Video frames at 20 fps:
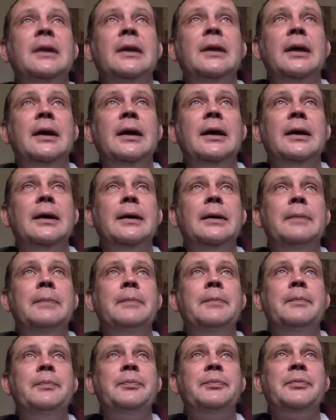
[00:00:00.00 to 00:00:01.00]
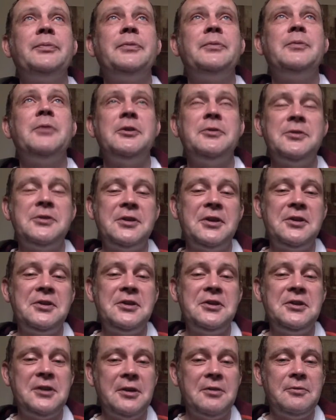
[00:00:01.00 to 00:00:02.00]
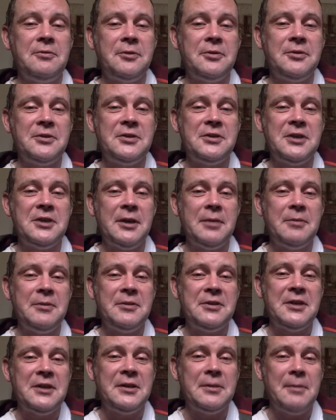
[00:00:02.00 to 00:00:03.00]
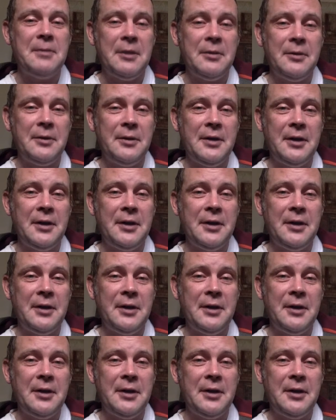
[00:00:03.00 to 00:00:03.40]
But there was things he didn't want to say, but said them anyway,